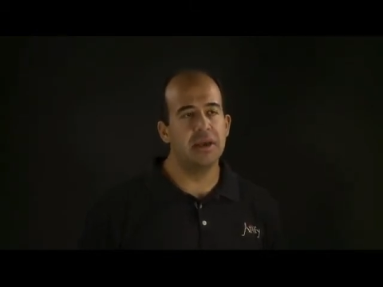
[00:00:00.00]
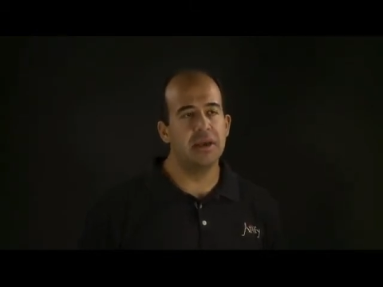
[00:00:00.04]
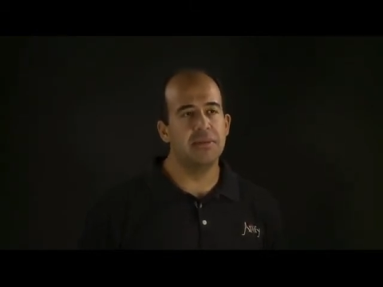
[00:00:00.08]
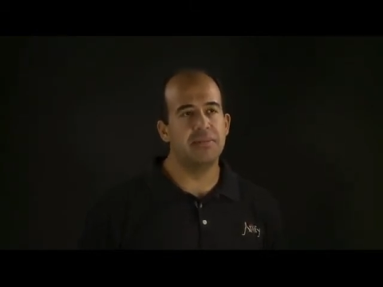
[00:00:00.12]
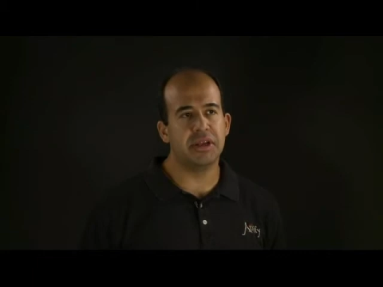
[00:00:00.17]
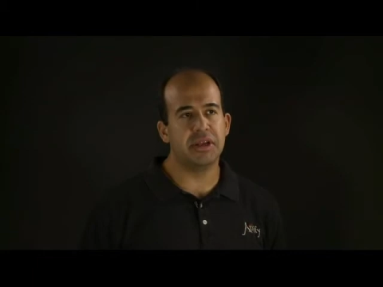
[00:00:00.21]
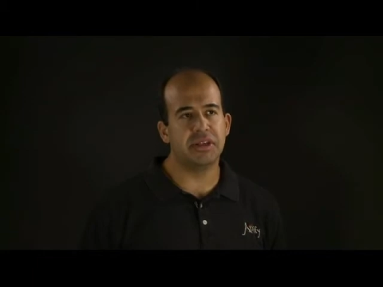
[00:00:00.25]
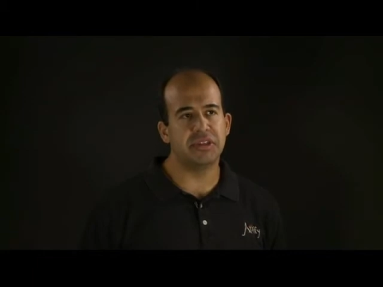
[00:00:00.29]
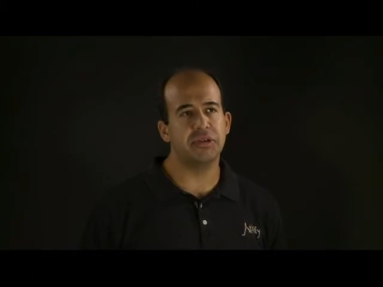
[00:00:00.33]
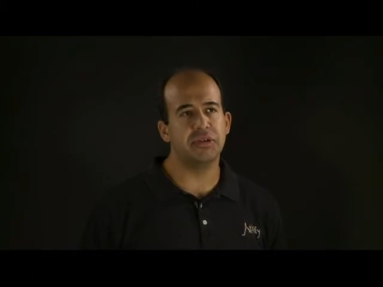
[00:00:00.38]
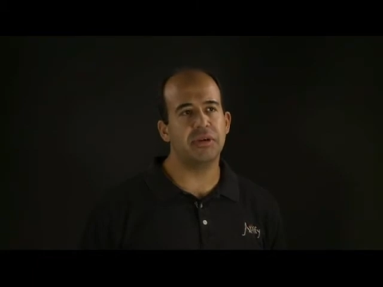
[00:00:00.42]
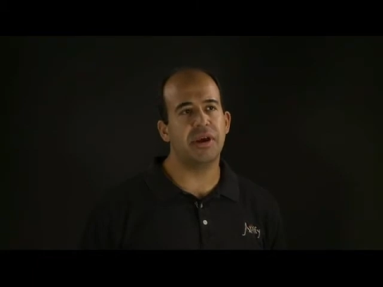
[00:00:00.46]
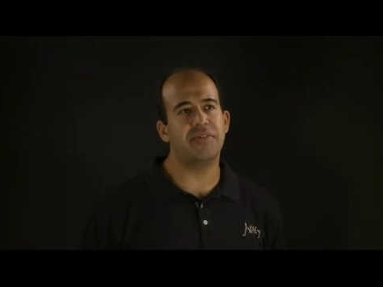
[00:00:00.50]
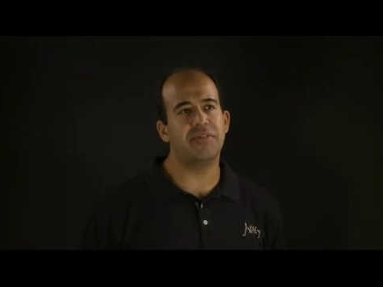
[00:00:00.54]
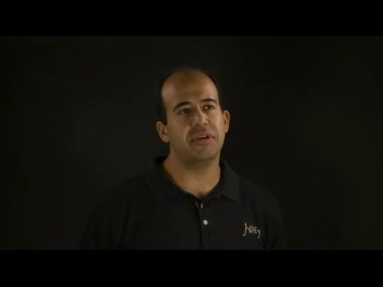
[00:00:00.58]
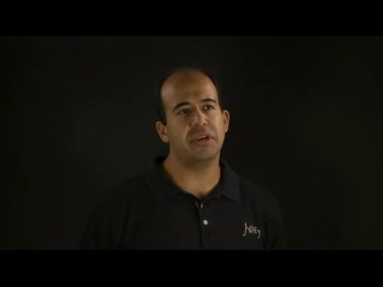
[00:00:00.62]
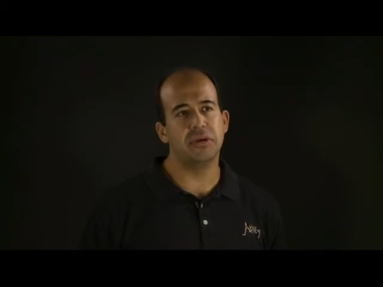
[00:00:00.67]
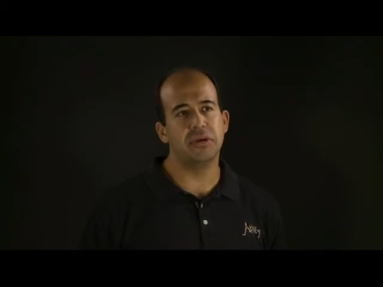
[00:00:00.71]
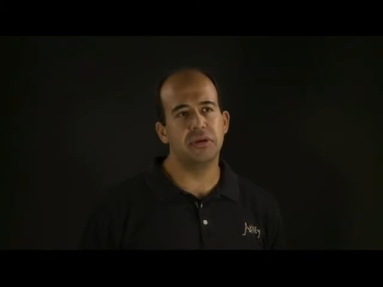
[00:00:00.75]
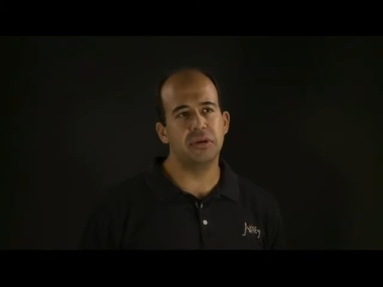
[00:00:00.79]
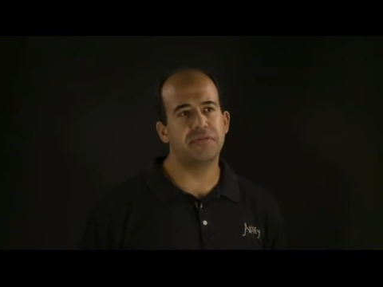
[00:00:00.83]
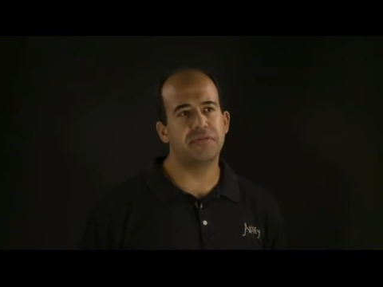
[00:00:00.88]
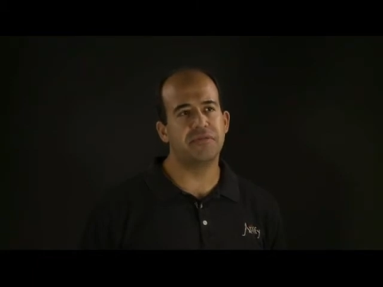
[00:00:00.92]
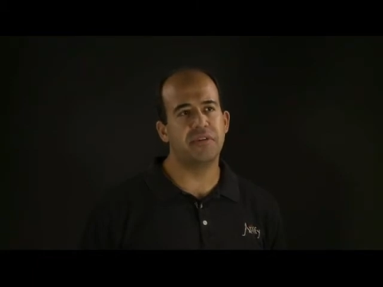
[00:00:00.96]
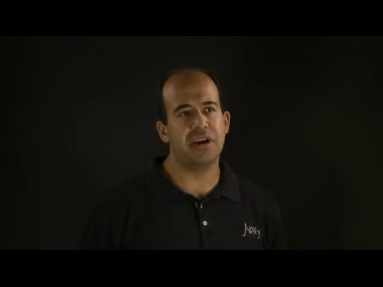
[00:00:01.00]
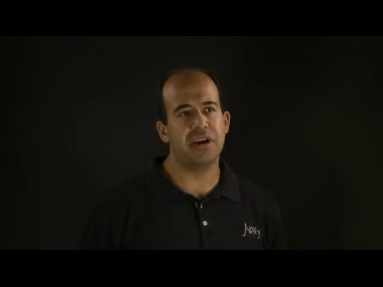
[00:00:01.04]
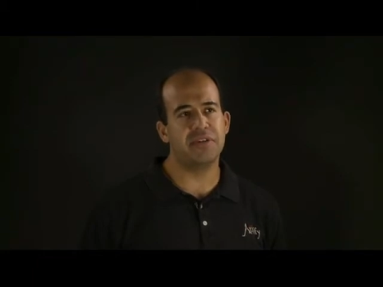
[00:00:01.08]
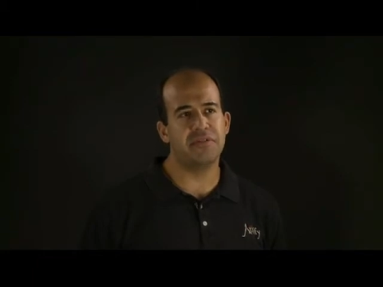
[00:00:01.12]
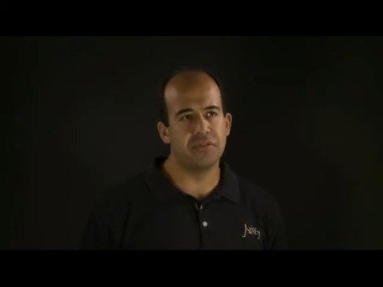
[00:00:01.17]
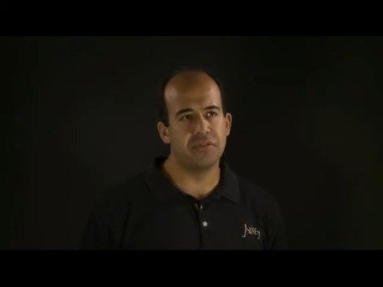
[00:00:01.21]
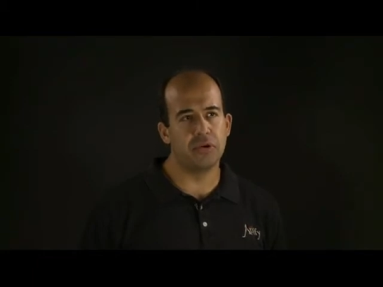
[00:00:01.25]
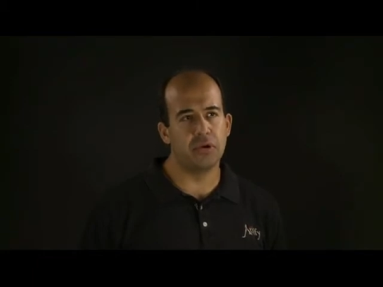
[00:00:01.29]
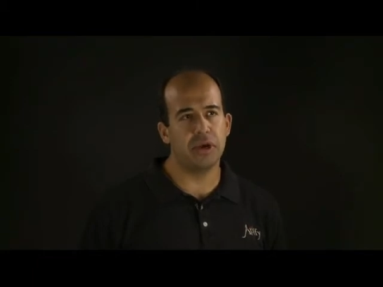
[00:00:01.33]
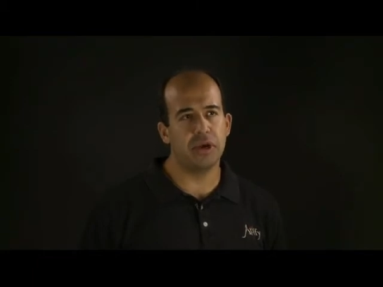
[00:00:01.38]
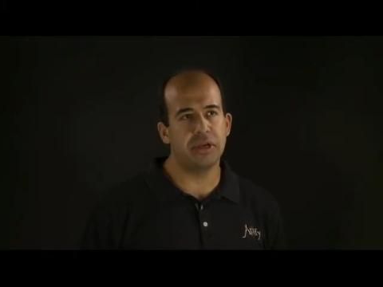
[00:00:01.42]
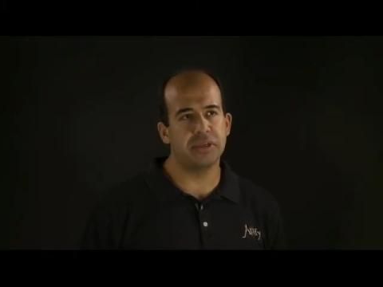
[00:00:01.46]
because you have a unified
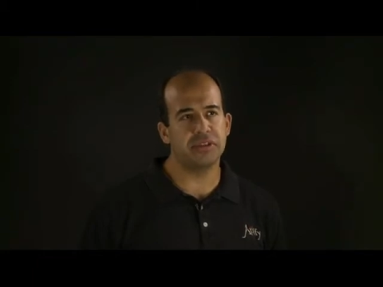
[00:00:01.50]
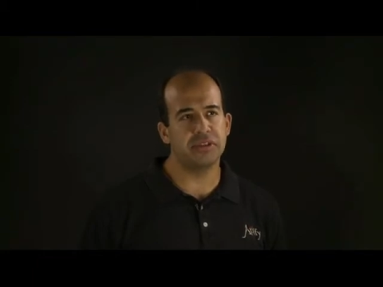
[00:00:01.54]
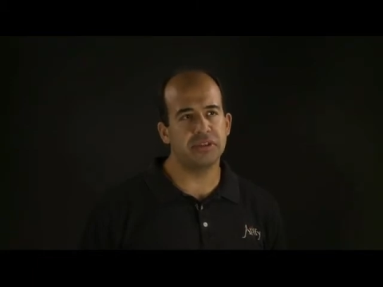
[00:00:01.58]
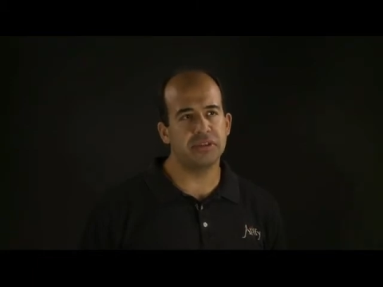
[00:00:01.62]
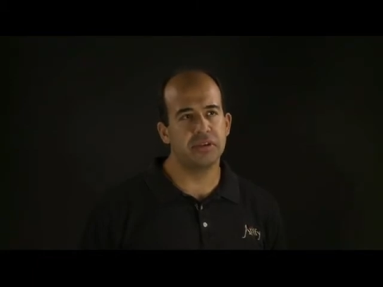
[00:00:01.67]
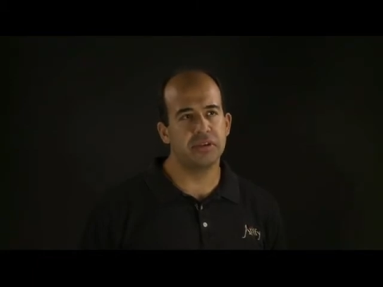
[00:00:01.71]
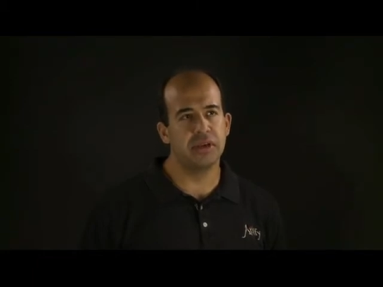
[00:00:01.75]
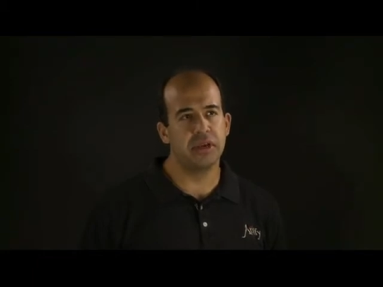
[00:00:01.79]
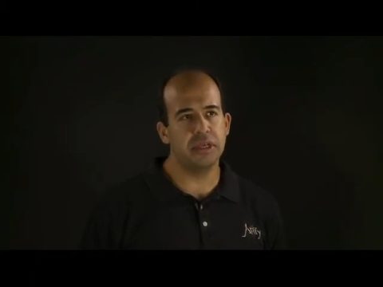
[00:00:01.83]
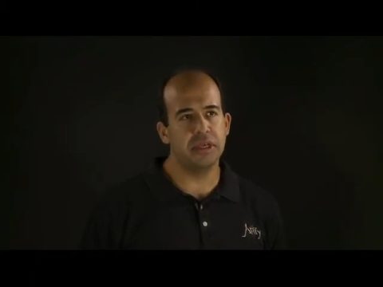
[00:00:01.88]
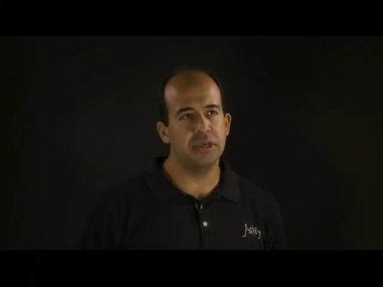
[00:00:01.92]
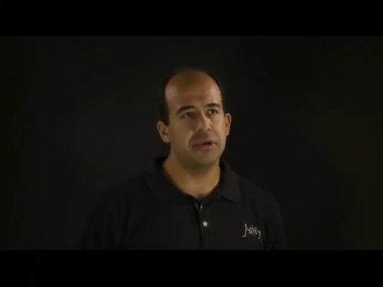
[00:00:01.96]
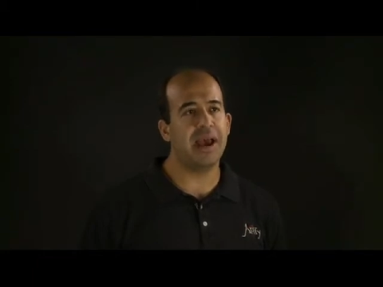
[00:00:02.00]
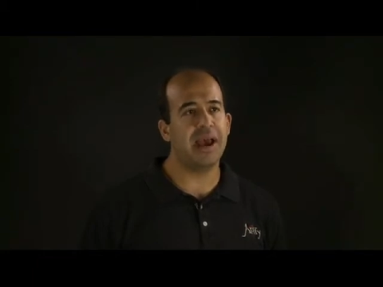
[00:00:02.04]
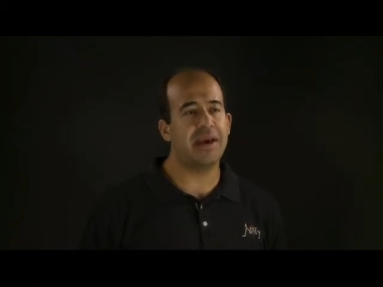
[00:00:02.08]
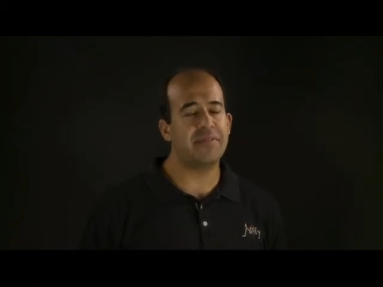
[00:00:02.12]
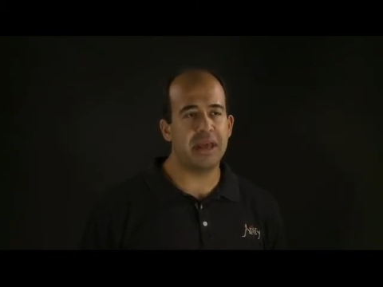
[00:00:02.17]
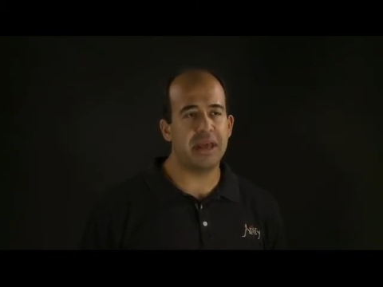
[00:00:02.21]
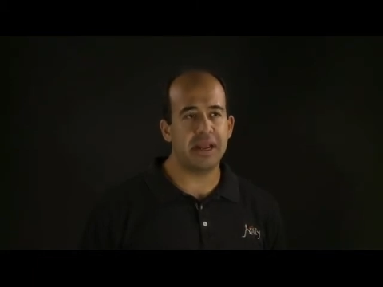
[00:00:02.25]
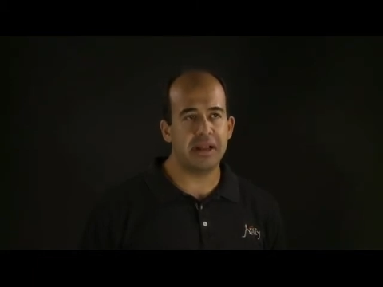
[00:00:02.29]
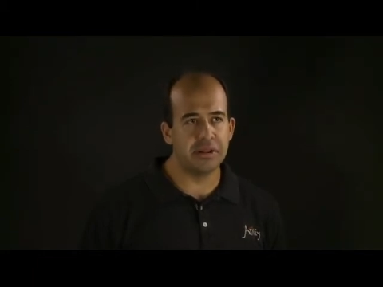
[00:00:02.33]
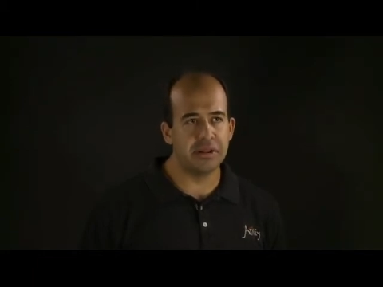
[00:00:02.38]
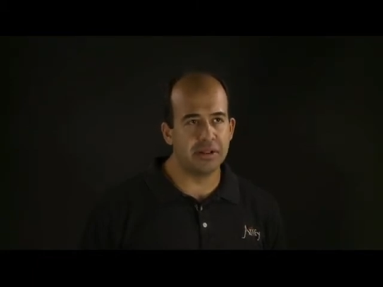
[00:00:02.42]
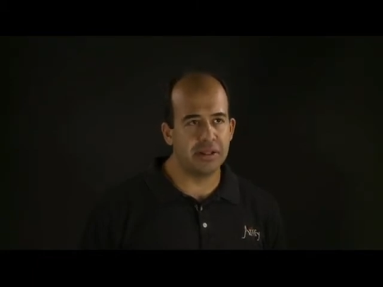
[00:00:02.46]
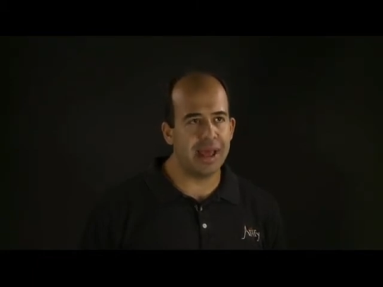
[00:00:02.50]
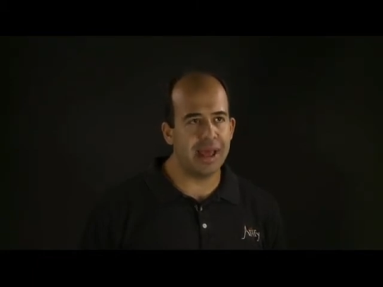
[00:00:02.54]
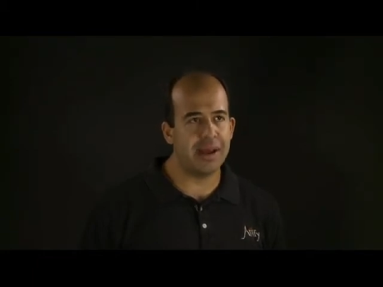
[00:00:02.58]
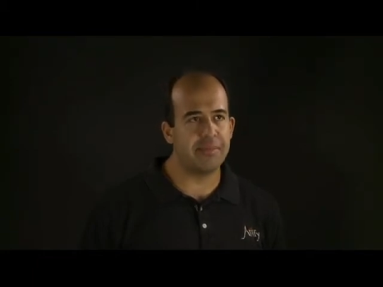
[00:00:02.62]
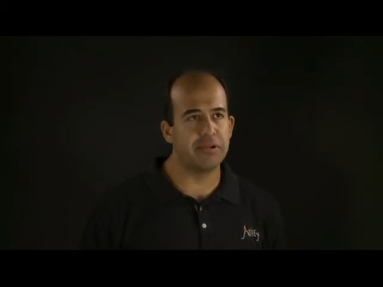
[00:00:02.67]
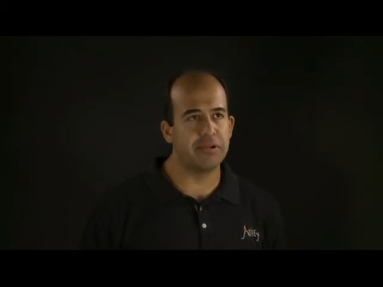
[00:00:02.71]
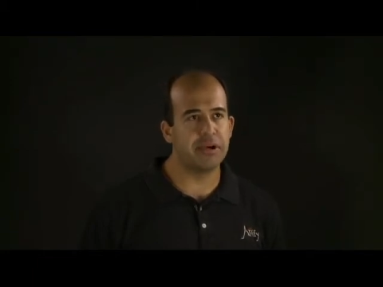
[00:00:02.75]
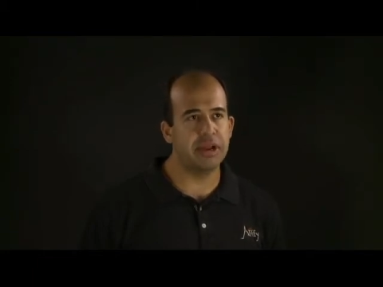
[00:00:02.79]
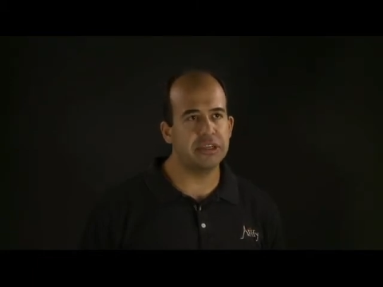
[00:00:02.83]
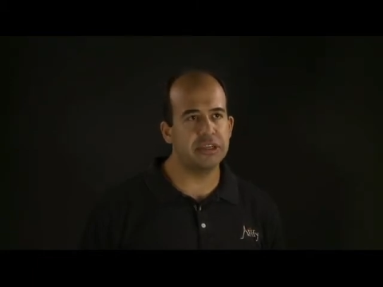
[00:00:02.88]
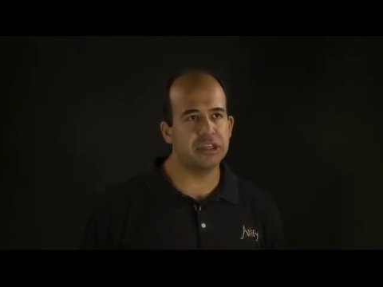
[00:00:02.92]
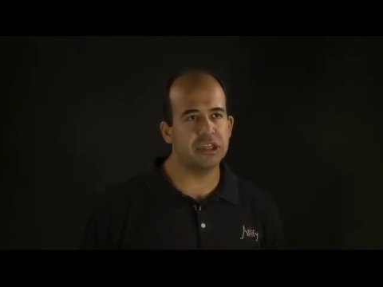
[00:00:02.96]
voice. You have that
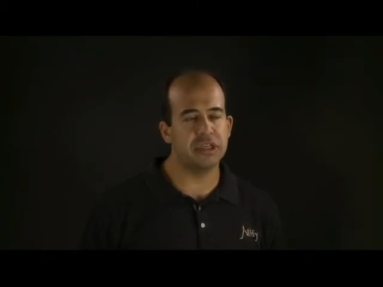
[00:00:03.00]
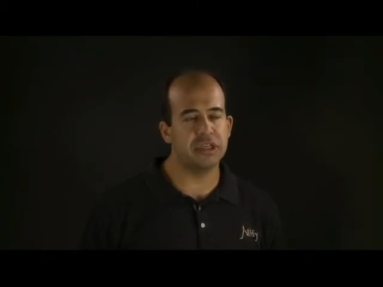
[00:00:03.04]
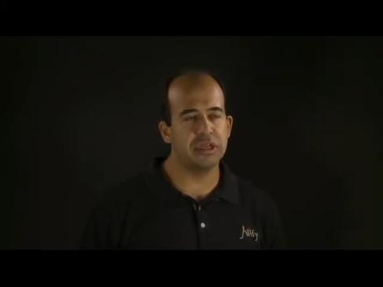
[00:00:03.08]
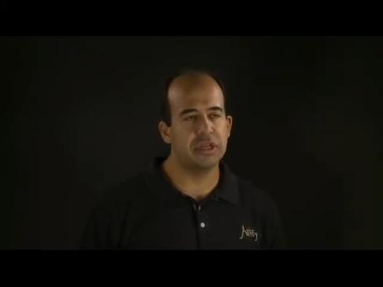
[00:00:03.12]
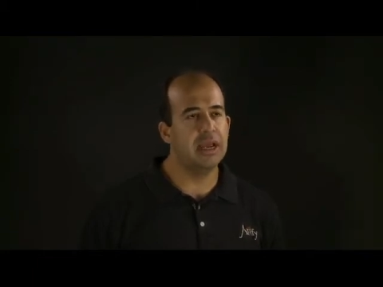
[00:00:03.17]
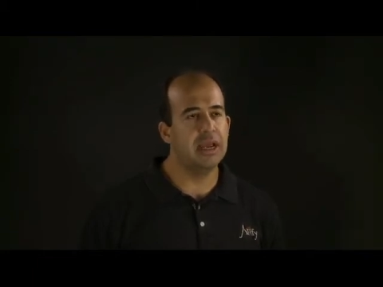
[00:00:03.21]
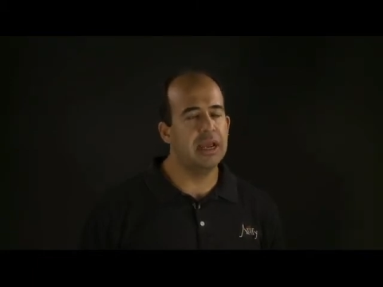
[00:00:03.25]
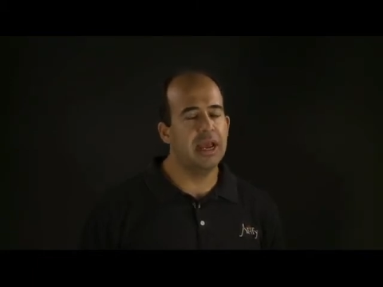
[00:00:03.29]
collaboration.